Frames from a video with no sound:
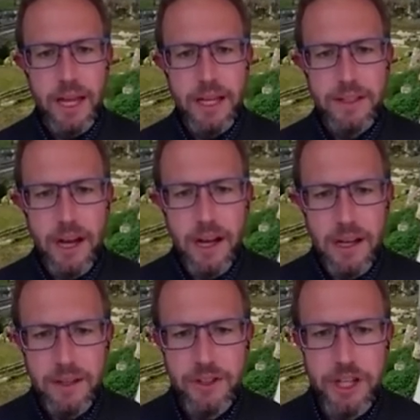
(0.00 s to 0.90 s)
a
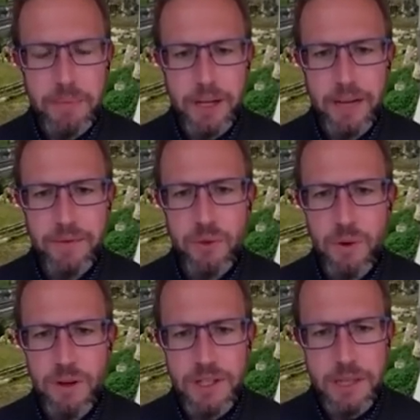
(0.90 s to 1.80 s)
dog is jumping up
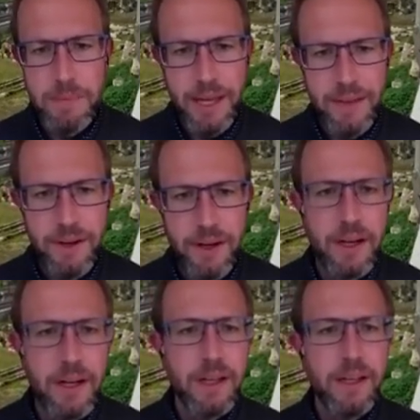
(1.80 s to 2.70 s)
towards the panther,